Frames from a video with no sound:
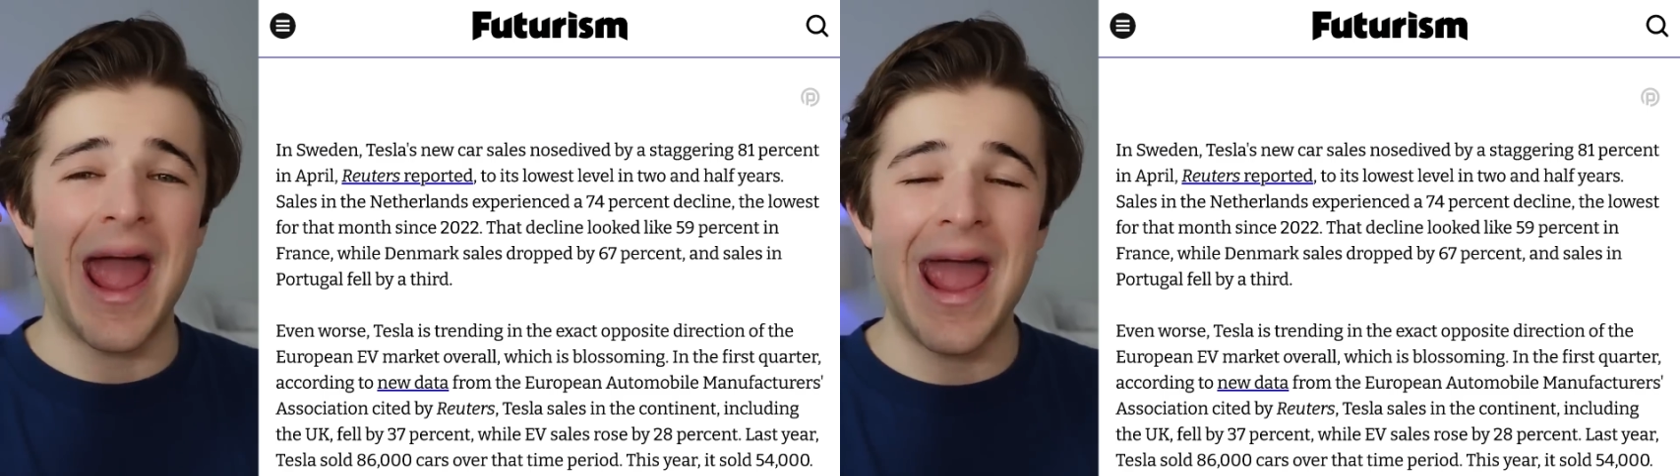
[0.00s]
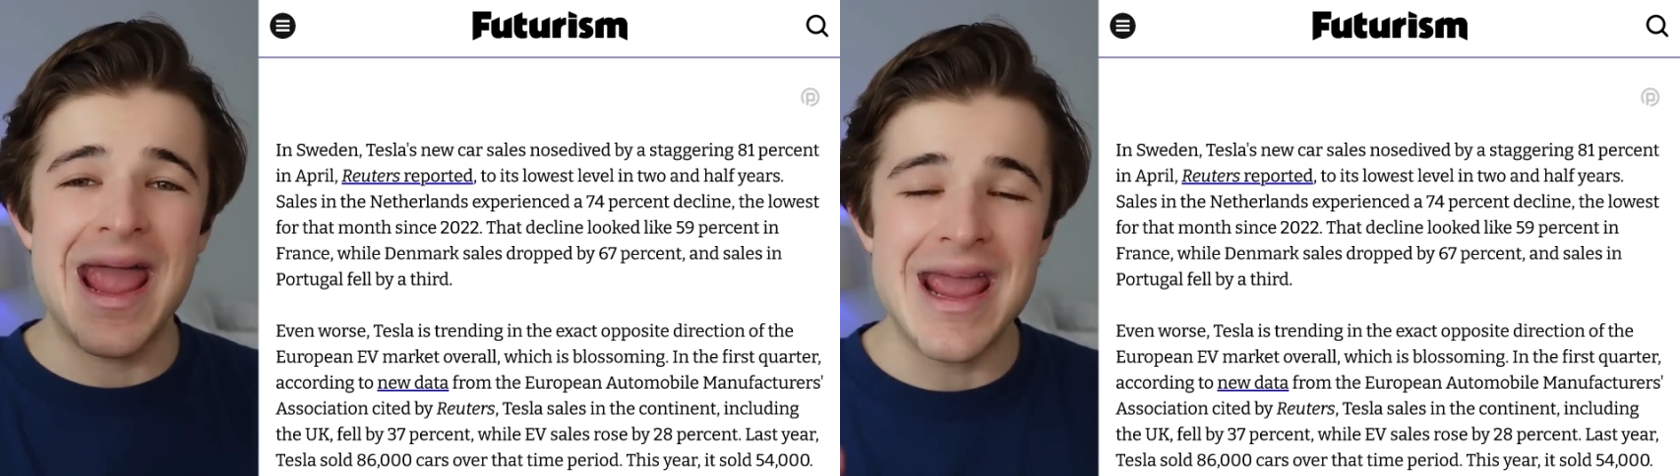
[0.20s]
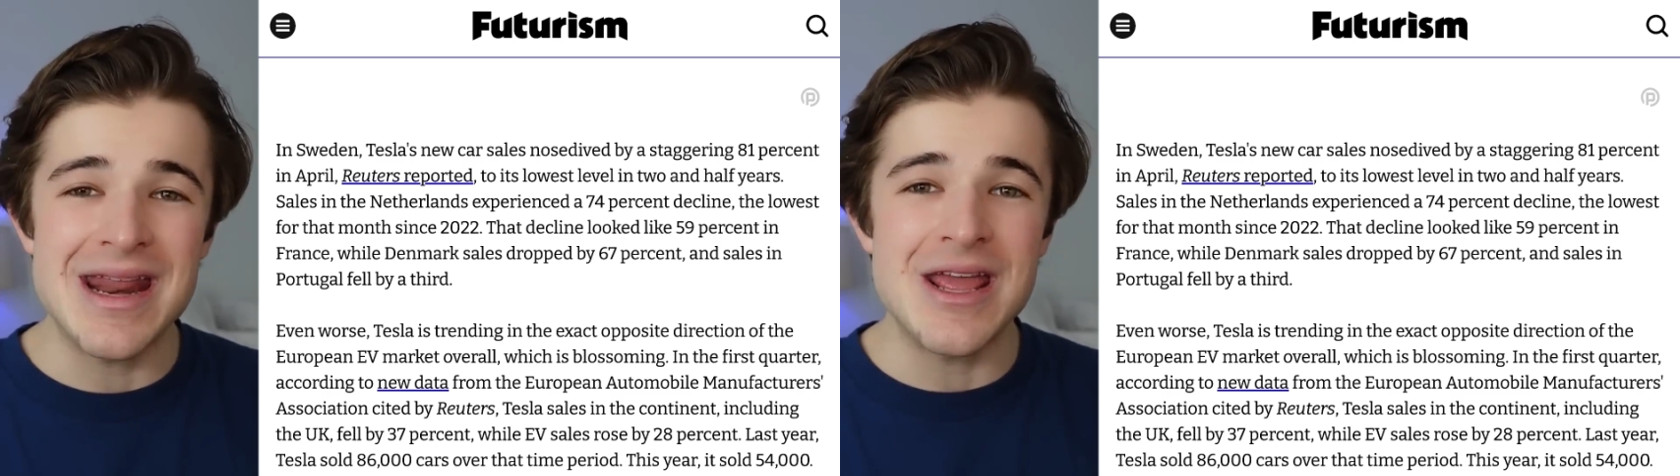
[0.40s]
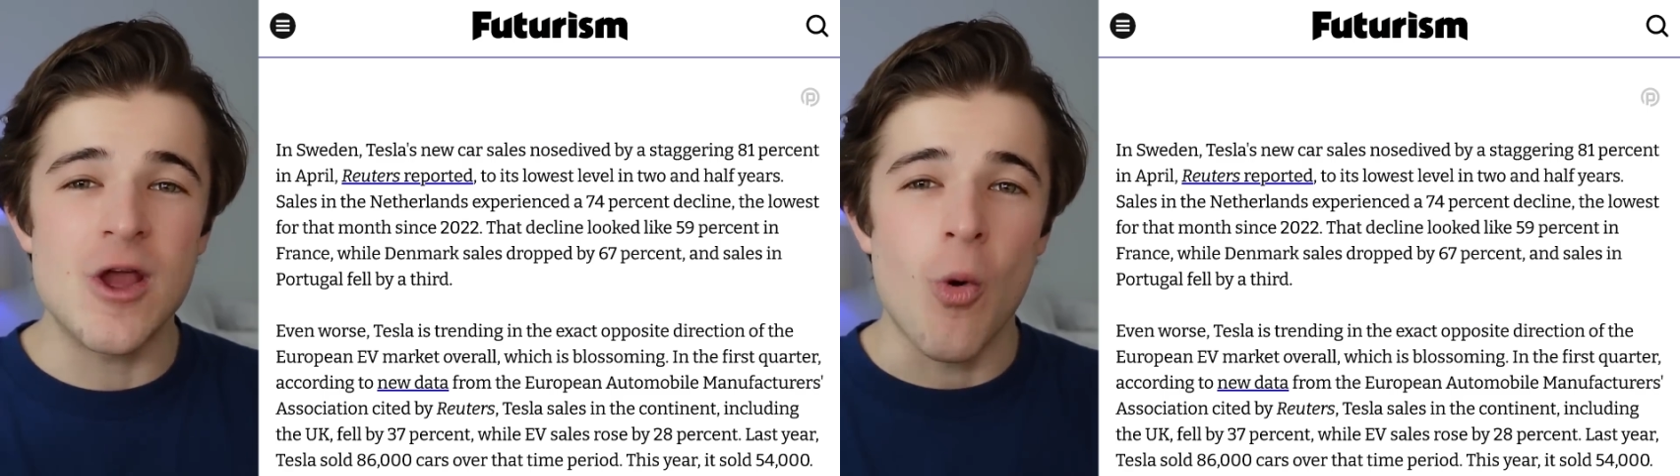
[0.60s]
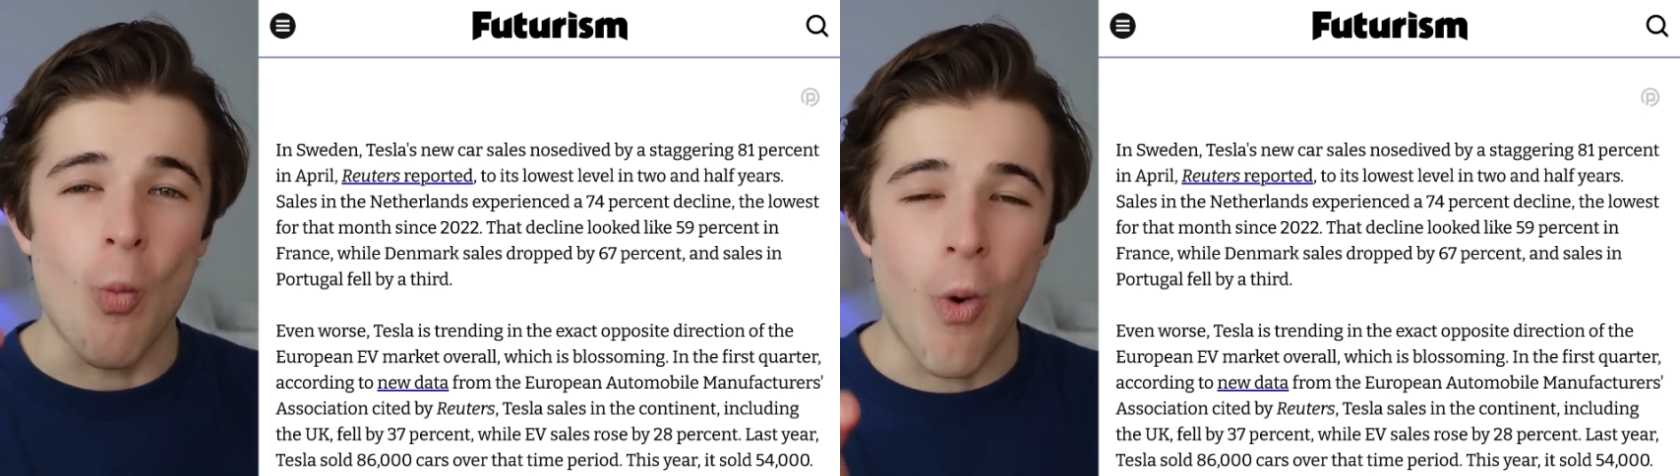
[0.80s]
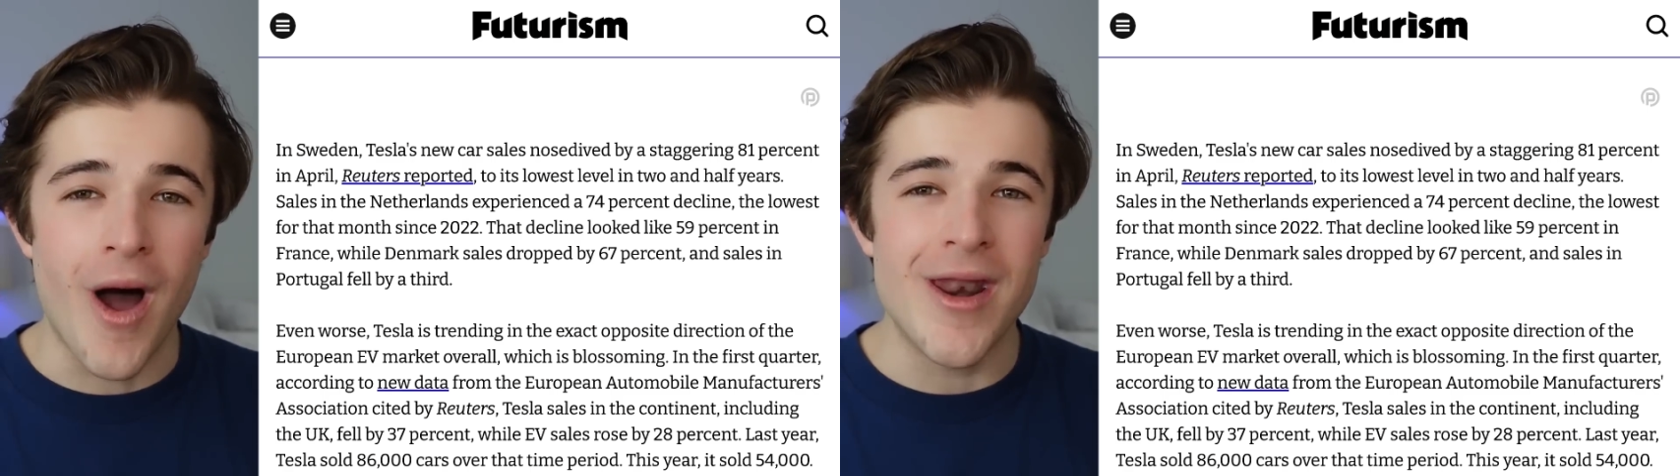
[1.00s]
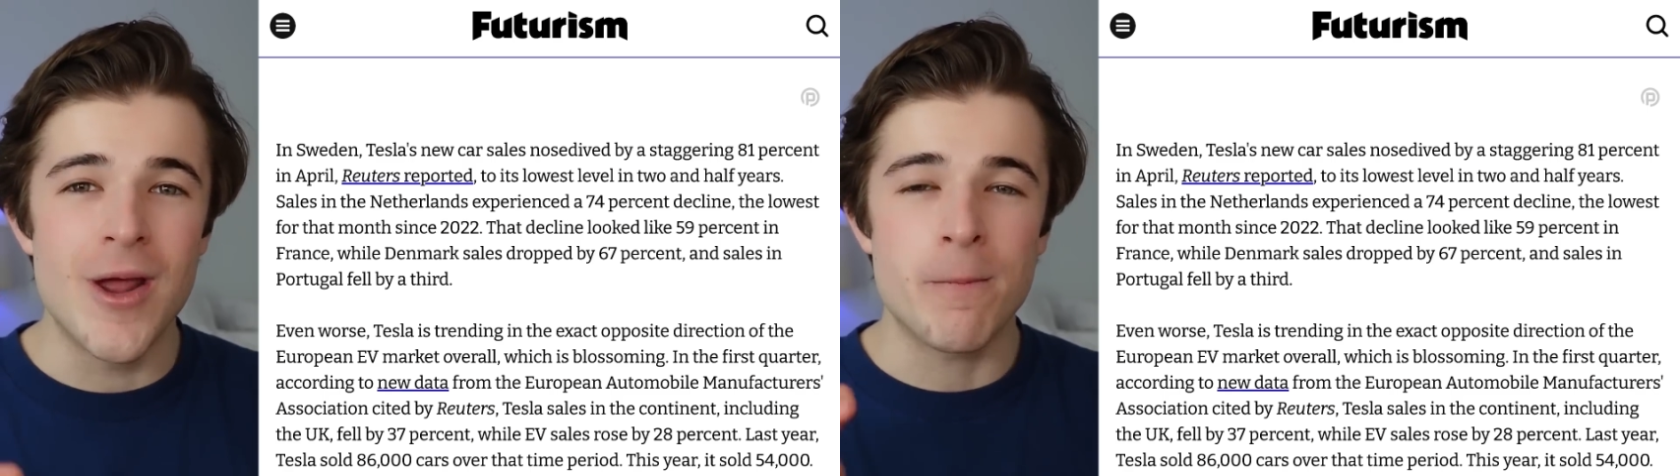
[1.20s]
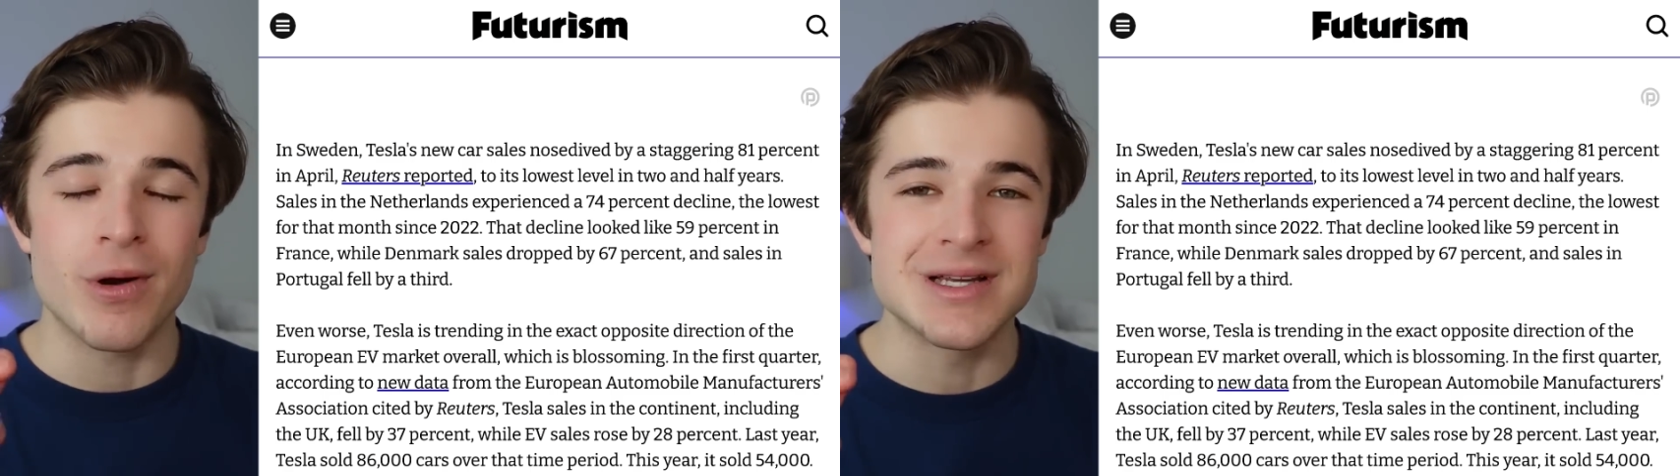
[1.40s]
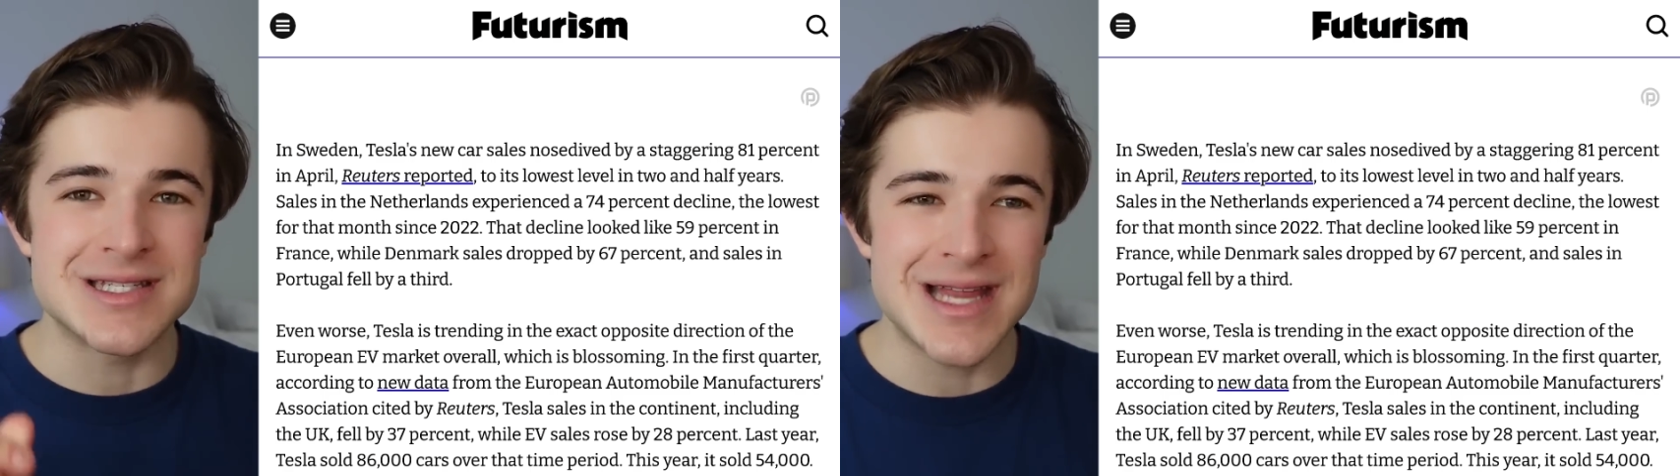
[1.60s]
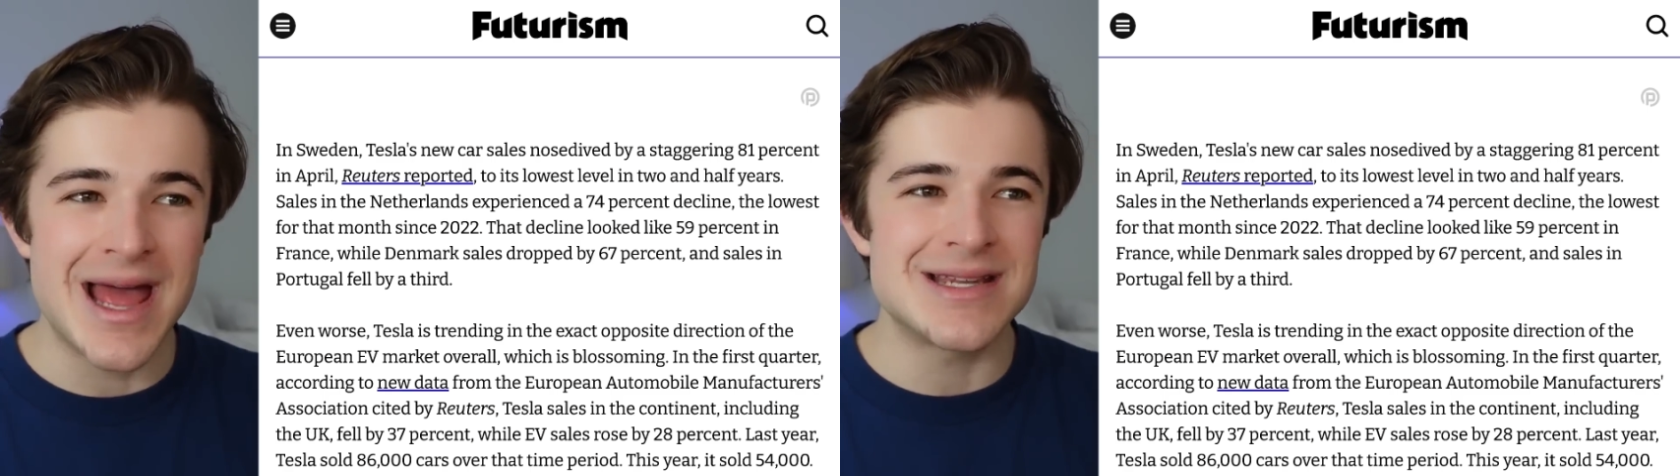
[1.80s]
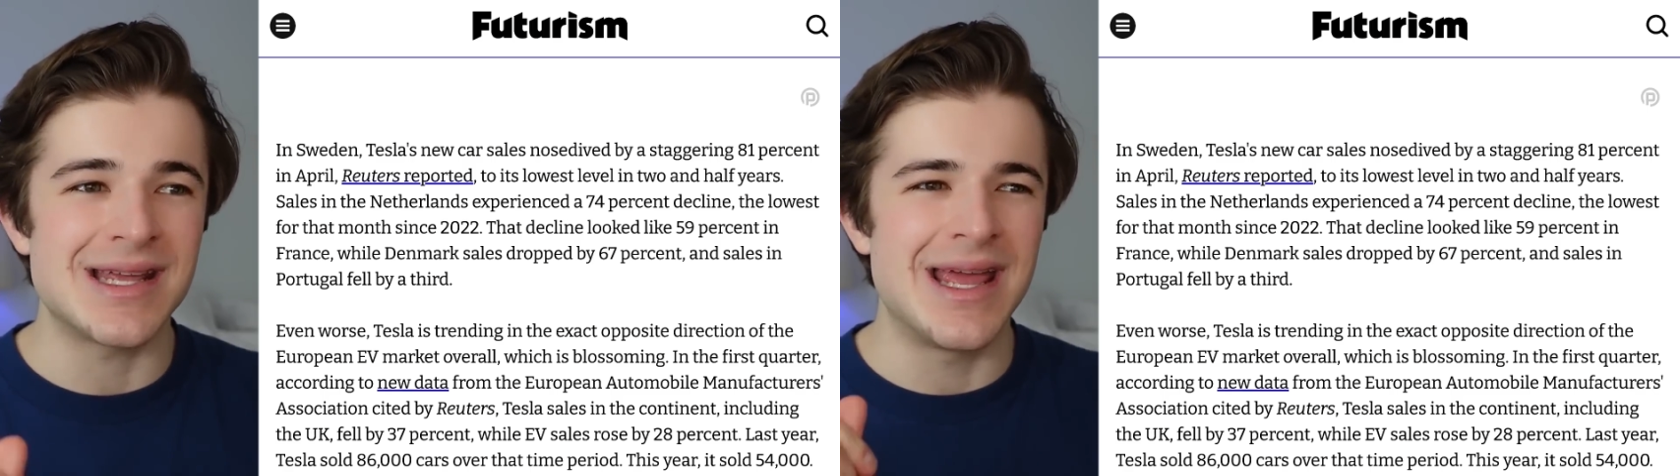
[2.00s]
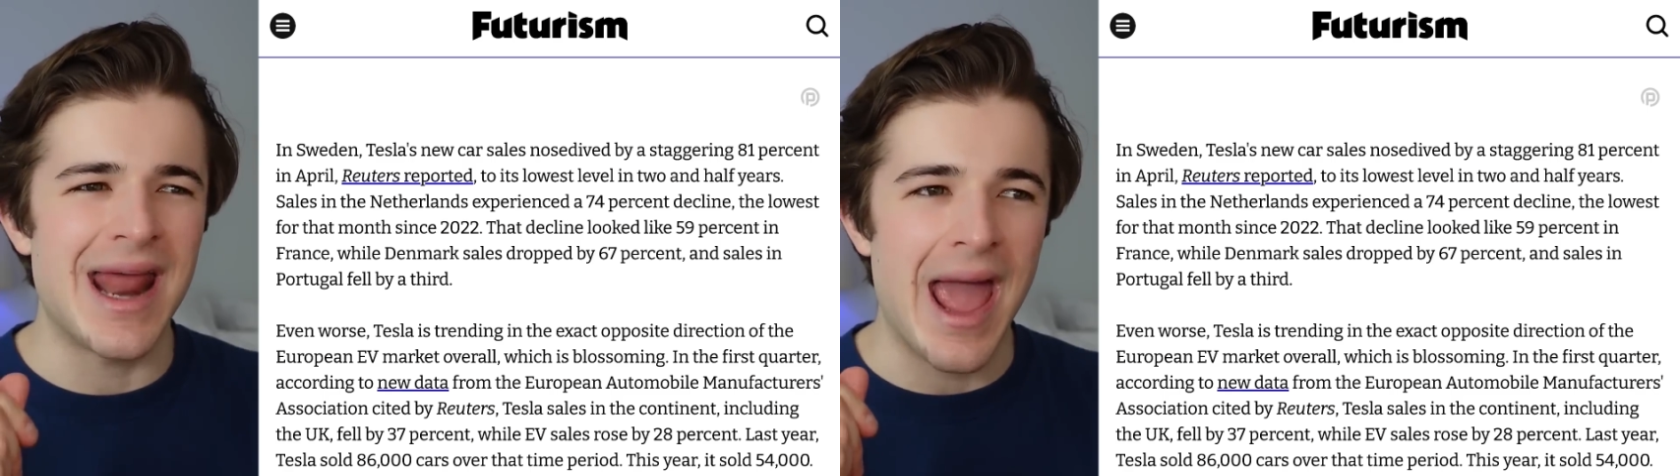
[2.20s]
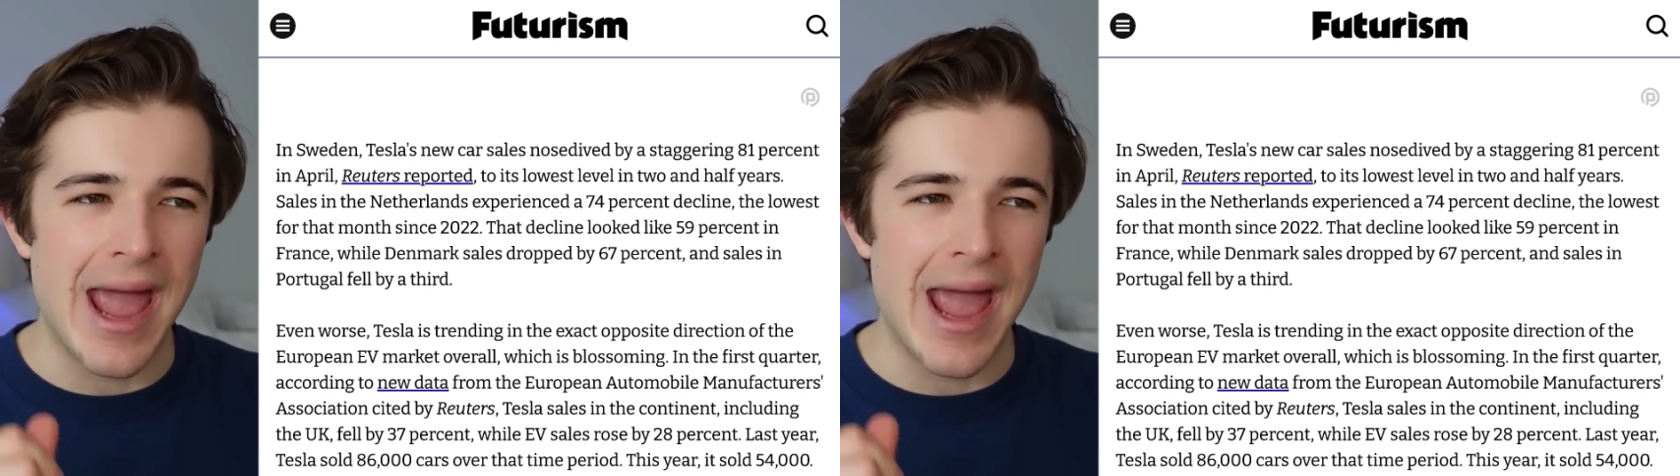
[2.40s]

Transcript: 81% in